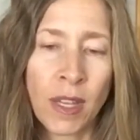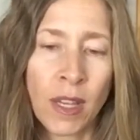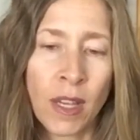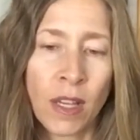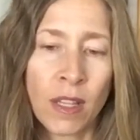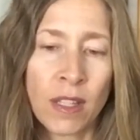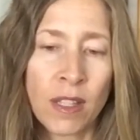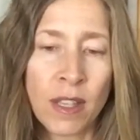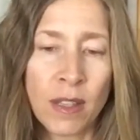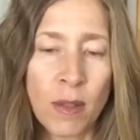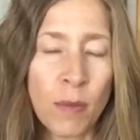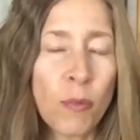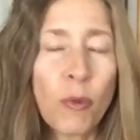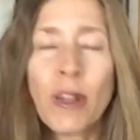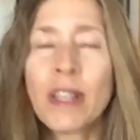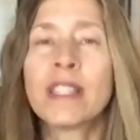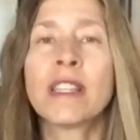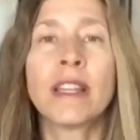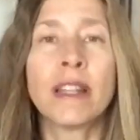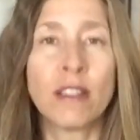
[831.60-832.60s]
it
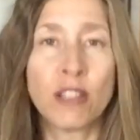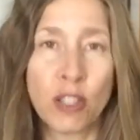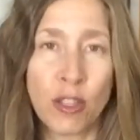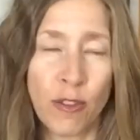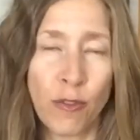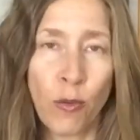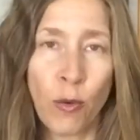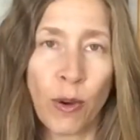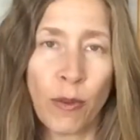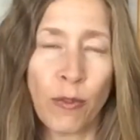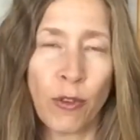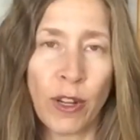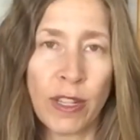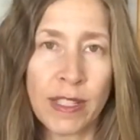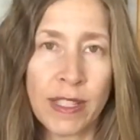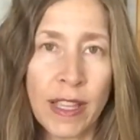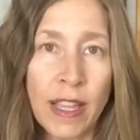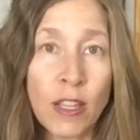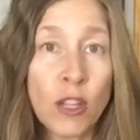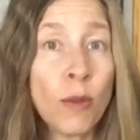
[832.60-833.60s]
brings it into the
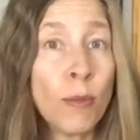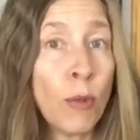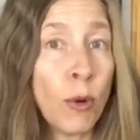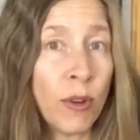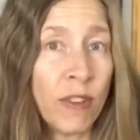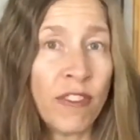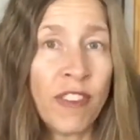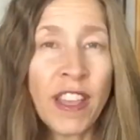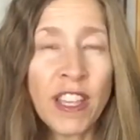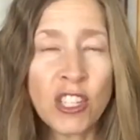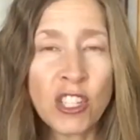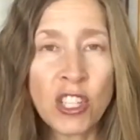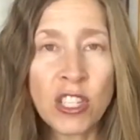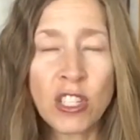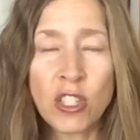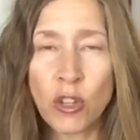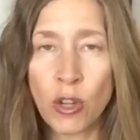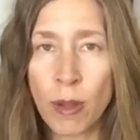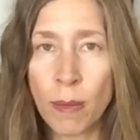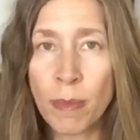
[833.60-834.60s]
forefront, and your
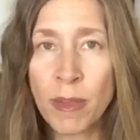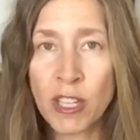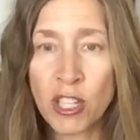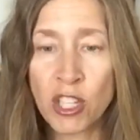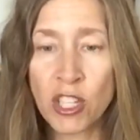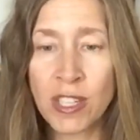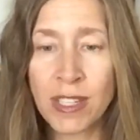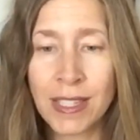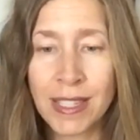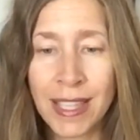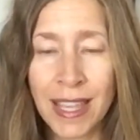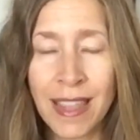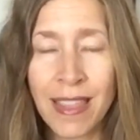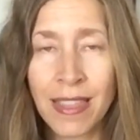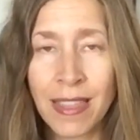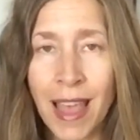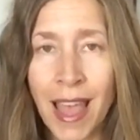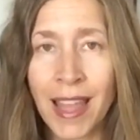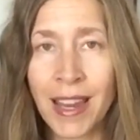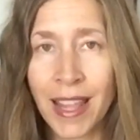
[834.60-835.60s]
motivations, your ambitions in
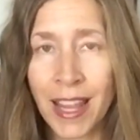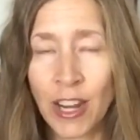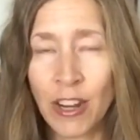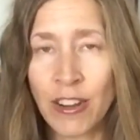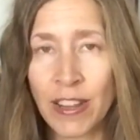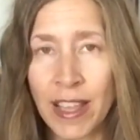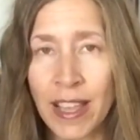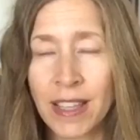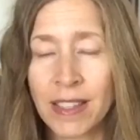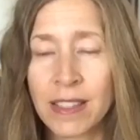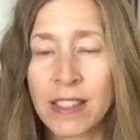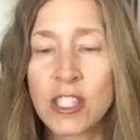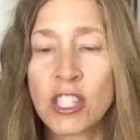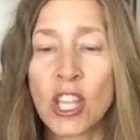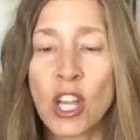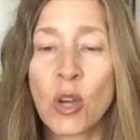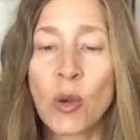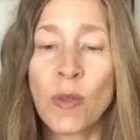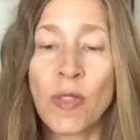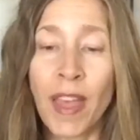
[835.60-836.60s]
that area.
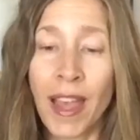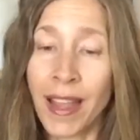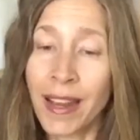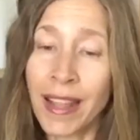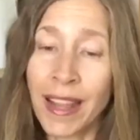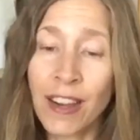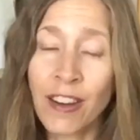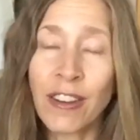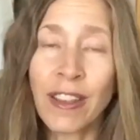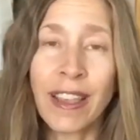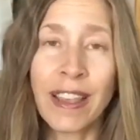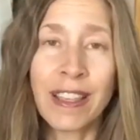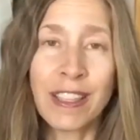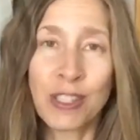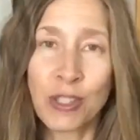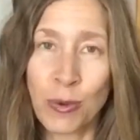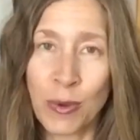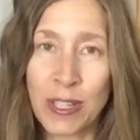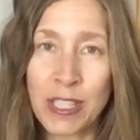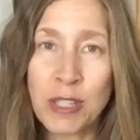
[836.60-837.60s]
So that area is
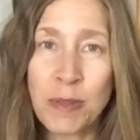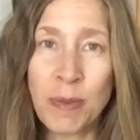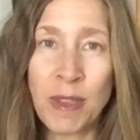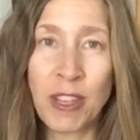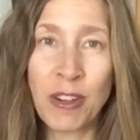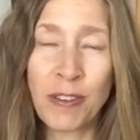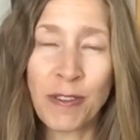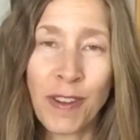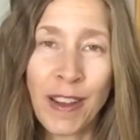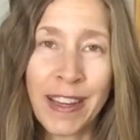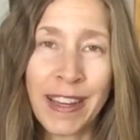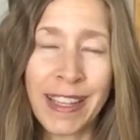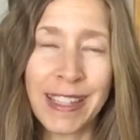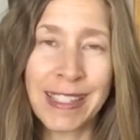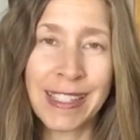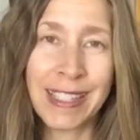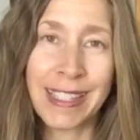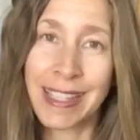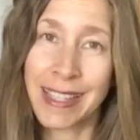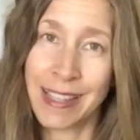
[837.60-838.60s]
going to be your
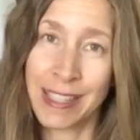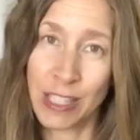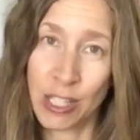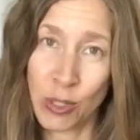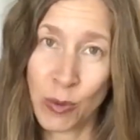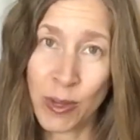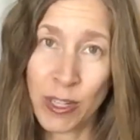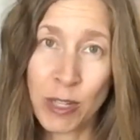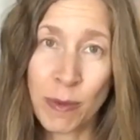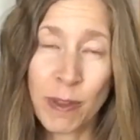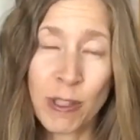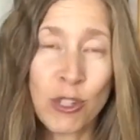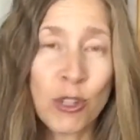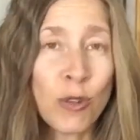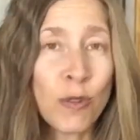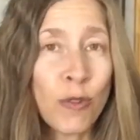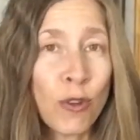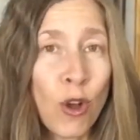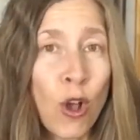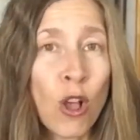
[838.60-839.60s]
finances. And this is going to be true
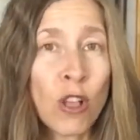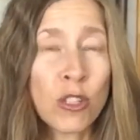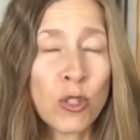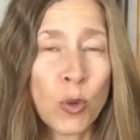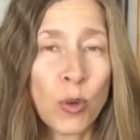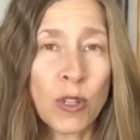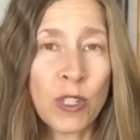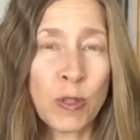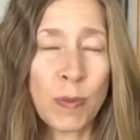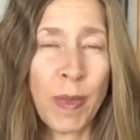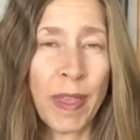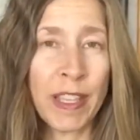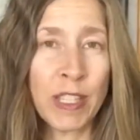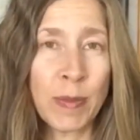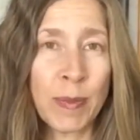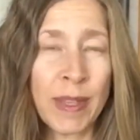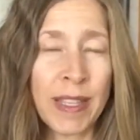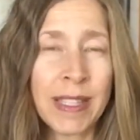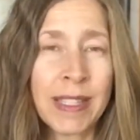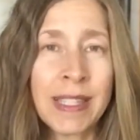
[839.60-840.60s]
for all Taurus
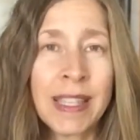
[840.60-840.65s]
placements.